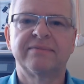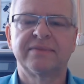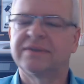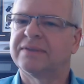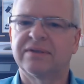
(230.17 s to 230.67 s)

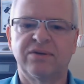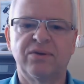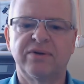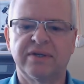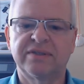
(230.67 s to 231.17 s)
She said,
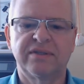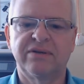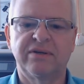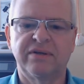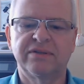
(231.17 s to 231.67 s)
"No, Chris,
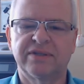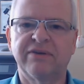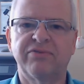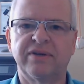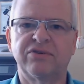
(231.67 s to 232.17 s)
you're
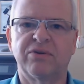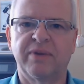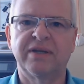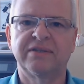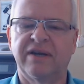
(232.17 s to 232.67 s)
suffering
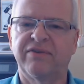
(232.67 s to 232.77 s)
tremendously.